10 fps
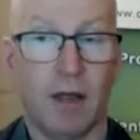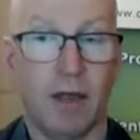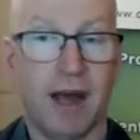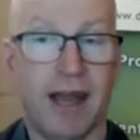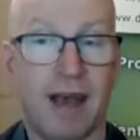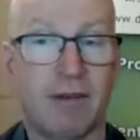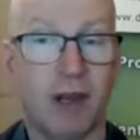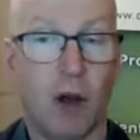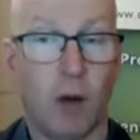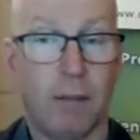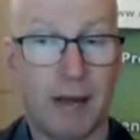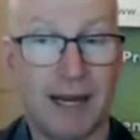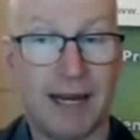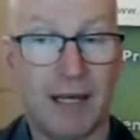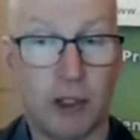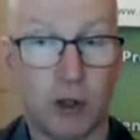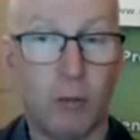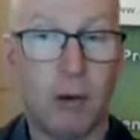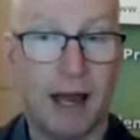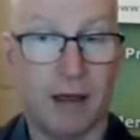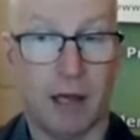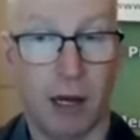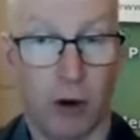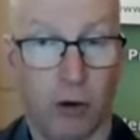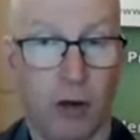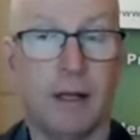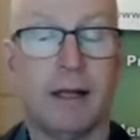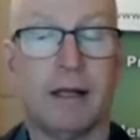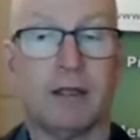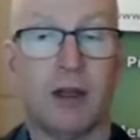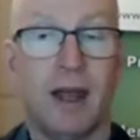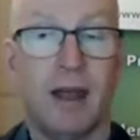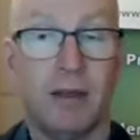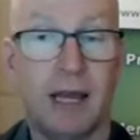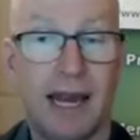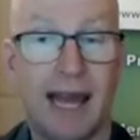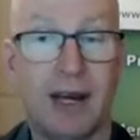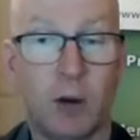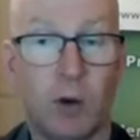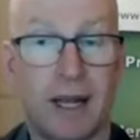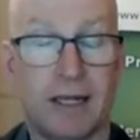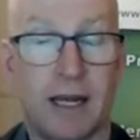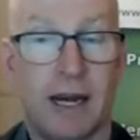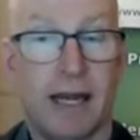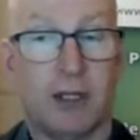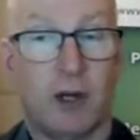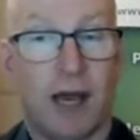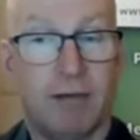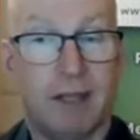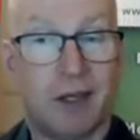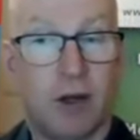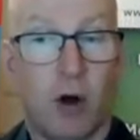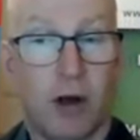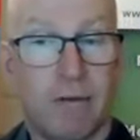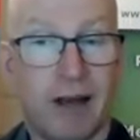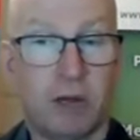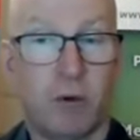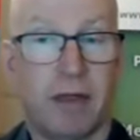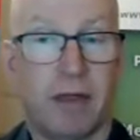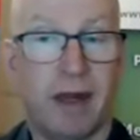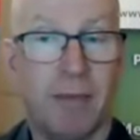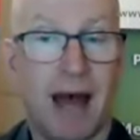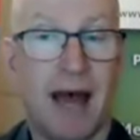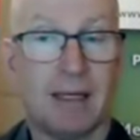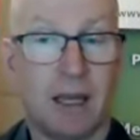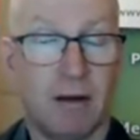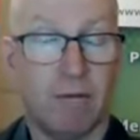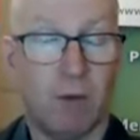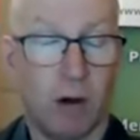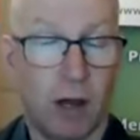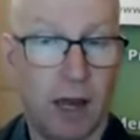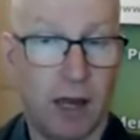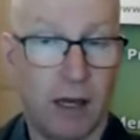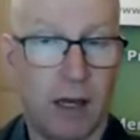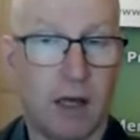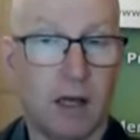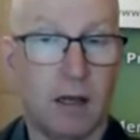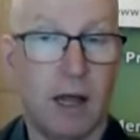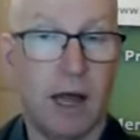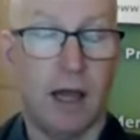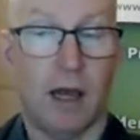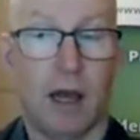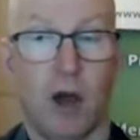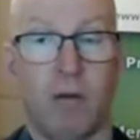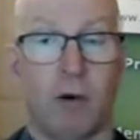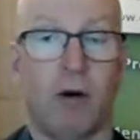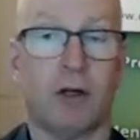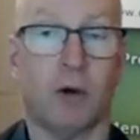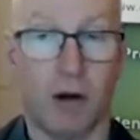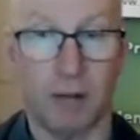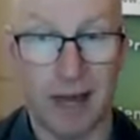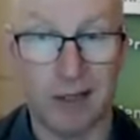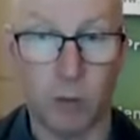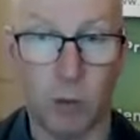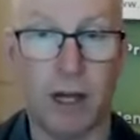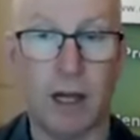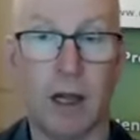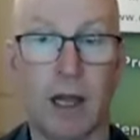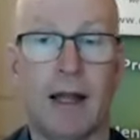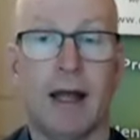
they have no ability to pay the loan. So the landlord has then had to have this knock-on effect with them asking for a loan moratorium as well.